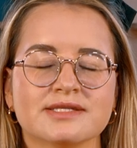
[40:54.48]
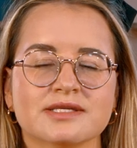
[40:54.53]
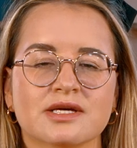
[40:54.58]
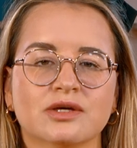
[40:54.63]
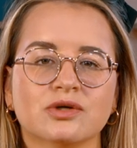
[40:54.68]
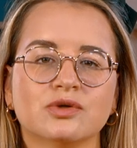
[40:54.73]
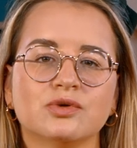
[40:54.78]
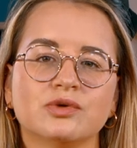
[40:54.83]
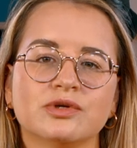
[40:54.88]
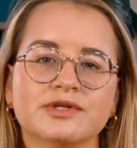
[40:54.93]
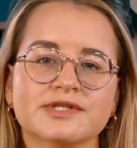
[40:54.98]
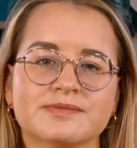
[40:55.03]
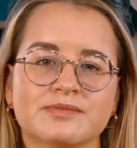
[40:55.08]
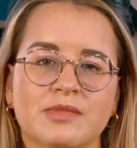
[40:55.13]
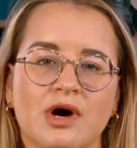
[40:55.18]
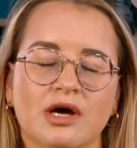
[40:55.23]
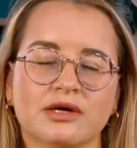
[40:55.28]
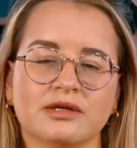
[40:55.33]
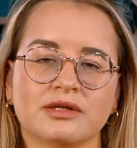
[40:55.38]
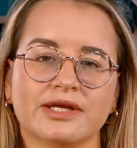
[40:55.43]
on Google's
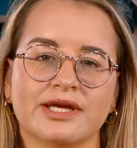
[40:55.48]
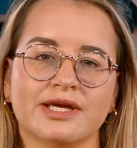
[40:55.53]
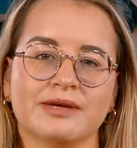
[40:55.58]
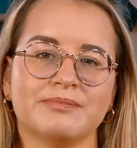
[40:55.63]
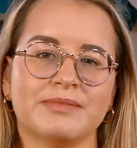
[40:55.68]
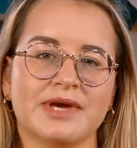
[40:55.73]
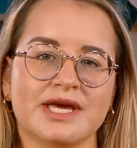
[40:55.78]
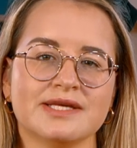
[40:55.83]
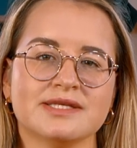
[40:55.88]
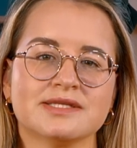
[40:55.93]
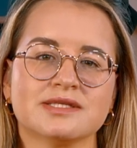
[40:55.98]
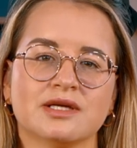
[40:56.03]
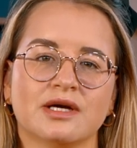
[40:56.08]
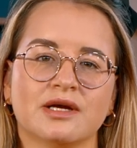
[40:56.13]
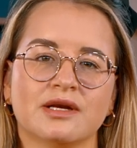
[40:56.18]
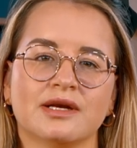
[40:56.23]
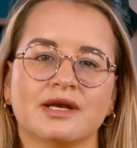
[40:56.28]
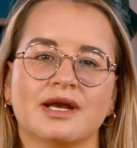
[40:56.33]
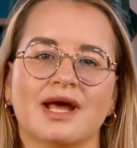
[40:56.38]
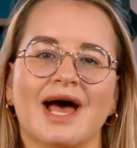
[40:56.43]
modeling based
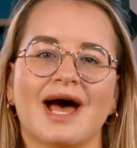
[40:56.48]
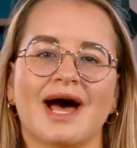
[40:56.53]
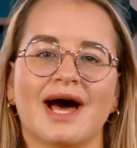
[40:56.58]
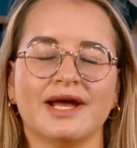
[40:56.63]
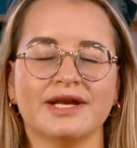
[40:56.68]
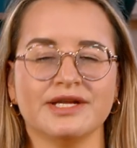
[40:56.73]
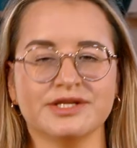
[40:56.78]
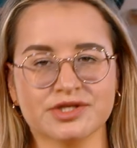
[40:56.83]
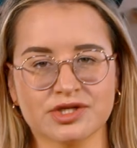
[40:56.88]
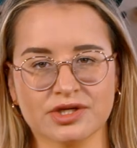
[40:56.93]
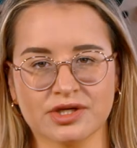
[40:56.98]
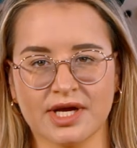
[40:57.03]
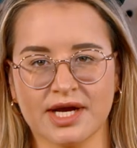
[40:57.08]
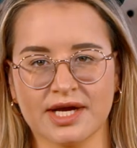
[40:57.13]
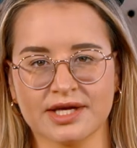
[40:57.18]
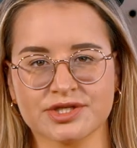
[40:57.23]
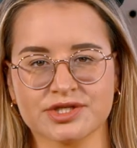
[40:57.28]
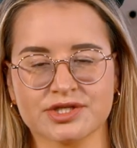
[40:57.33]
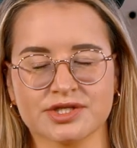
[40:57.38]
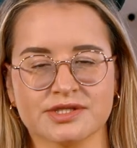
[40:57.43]
on ad
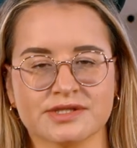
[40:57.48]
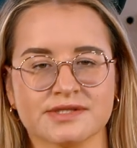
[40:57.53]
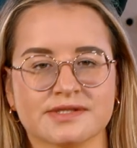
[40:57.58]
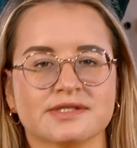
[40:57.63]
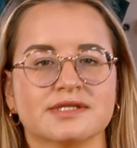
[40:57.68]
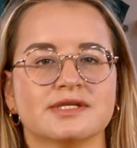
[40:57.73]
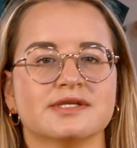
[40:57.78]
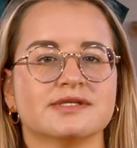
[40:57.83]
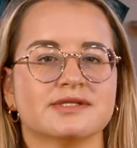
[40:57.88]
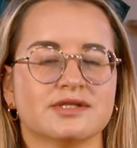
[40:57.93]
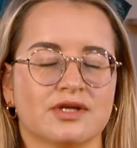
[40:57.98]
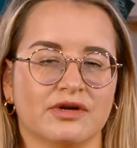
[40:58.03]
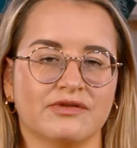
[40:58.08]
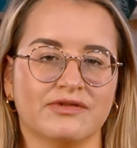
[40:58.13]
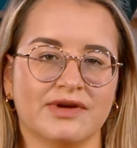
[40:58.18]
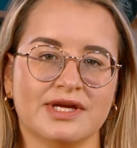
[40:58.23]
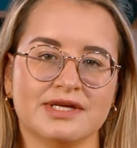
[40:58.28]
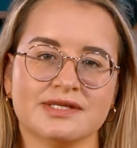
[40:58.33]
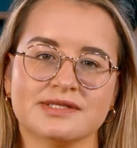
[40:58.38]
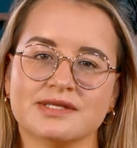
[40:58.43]
interactions,
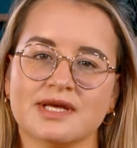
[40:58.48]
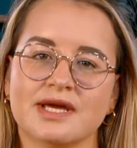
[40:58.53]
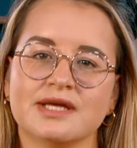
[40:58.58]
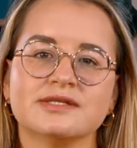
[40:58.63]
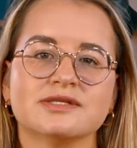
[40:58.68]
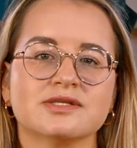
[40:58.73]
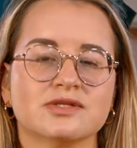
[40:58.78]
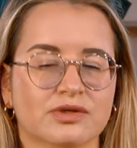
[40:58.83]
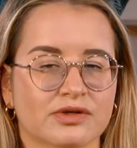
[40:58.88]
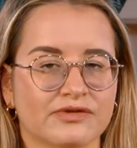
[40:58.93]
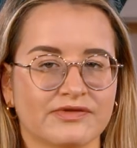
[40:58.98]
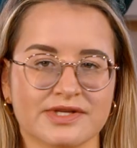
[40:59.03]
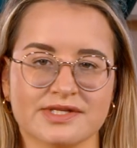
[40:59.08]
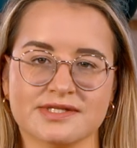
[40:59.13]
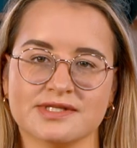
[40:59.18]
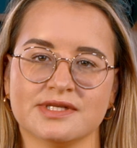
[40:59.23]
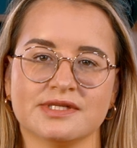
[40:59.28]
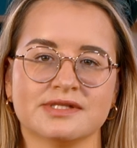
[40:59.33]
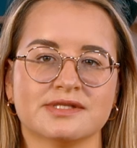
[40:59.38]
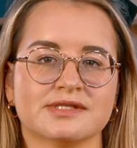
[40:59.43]
surveys, and store
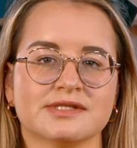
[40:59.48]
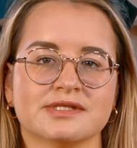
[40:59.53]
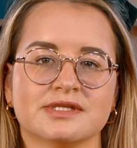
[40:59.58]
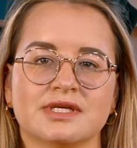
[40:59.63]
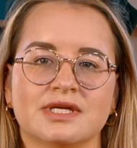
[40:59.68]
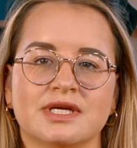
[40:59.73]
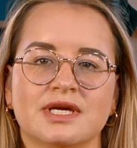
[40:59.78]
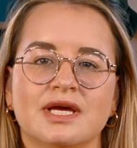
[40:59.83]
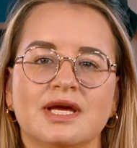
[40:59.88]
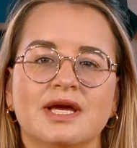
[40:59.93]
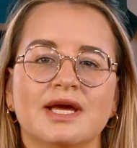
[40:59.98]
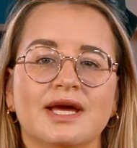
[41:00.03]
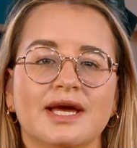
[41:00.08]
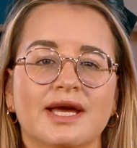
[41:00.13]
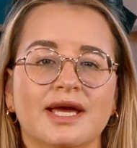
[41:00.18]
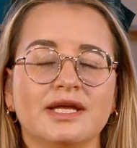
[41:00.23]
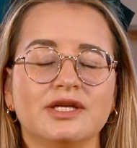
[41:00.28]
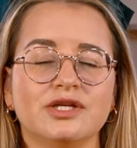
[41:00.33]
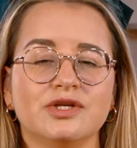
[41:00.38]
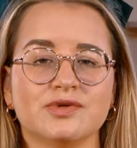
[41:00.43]
visits.
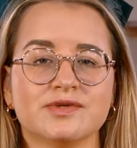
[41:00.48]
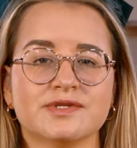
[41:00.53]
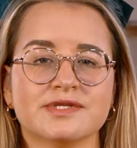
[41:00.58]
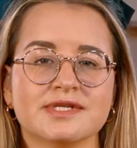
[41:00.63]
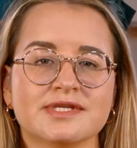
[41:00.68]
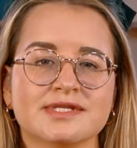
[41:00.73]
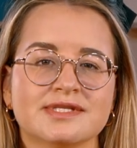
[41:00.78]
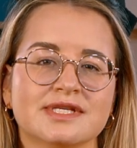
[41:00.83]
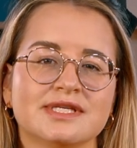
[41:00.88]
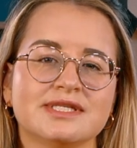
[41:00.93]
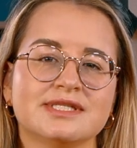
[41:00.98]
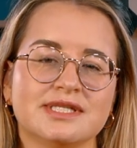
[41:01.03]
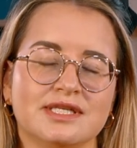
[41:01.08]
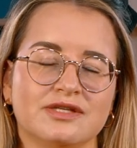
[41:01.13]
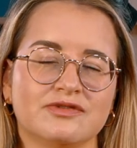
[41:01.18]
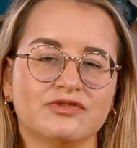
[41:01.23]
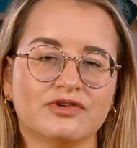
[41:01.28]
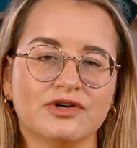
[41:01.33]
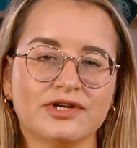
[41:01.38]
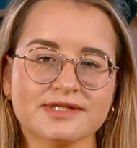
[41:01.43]
It uses a
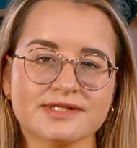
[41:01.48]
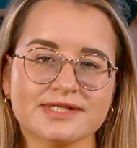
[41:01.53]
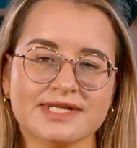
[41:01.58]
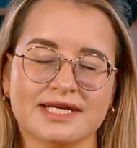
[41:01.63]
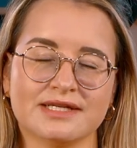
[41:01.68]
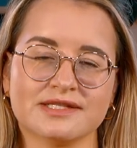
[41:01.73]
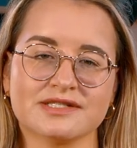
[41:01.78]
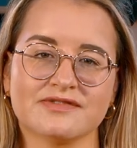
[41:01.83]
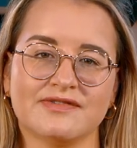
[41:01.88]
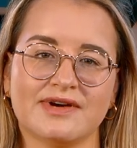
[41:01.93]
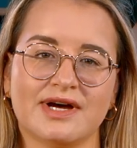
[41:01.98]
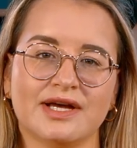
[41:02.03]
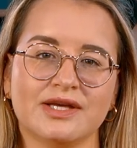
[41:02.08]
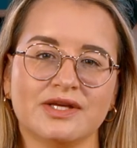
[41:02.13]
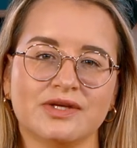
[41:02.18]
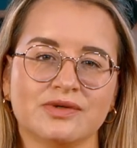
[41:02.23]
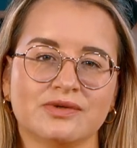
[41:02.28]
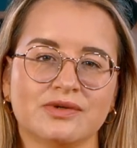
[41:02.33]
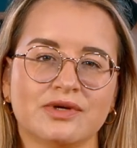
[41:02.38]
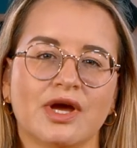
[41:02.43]
default sales
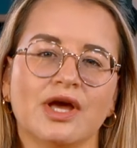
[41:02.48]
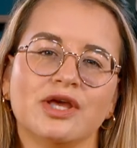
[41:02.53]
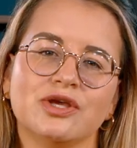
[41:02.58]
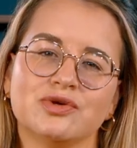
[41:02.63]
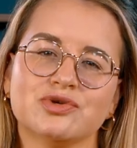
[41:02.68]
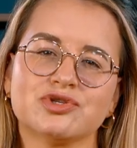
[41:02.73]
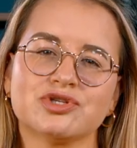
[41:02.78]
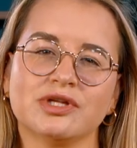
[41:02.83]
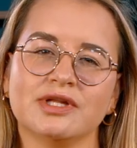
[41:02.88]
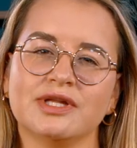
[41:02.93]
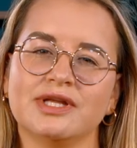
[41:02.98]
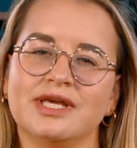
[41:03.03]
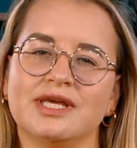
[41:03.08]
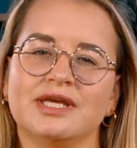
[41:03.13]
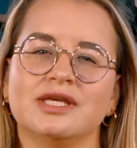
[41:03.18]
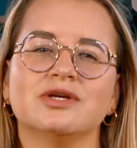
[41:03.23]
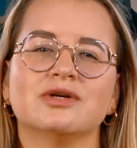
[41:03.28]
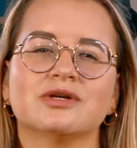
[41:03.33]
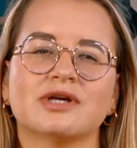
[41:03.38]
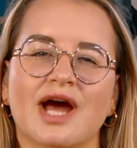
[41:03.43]
value, usually
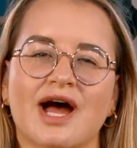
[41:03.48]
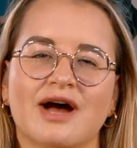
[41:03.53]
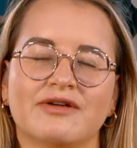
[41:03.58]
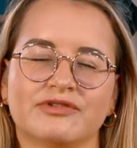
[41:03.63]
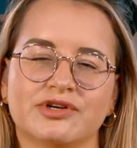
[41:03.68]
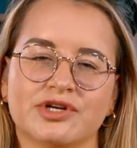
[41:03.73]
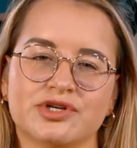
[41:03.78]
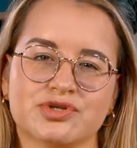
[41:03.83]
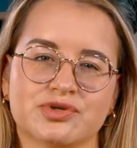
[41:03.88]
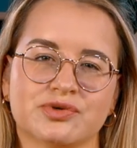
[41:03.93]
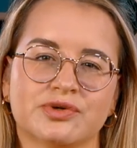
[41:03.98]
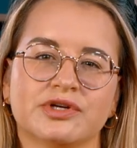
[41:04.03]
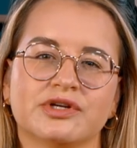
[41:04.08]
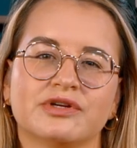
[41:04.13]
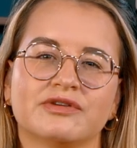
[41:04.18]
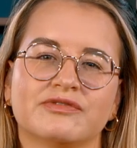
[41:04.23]
your average order